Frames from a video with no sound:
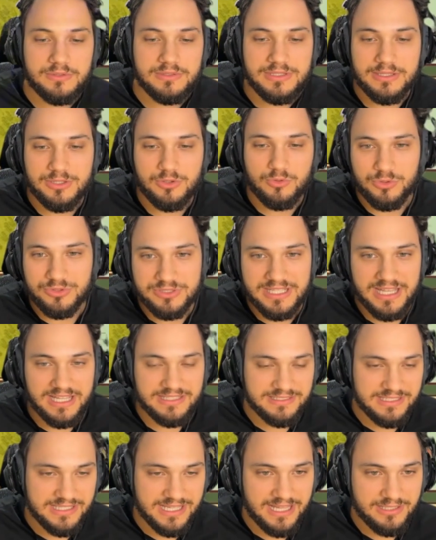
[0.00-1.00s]
Then you could
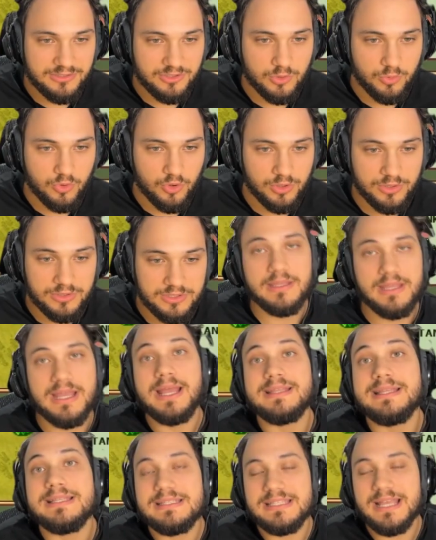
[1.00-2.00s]
select the class you want.
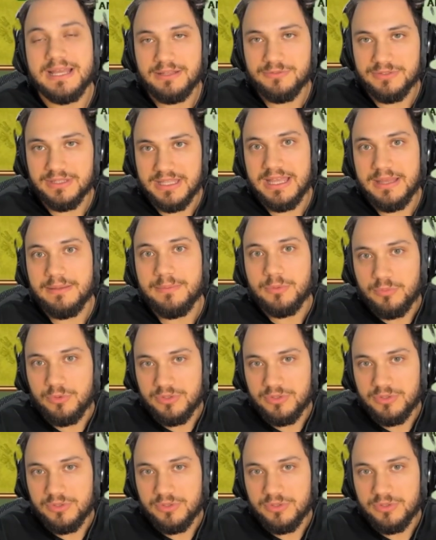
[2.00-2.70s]
At the start of the game,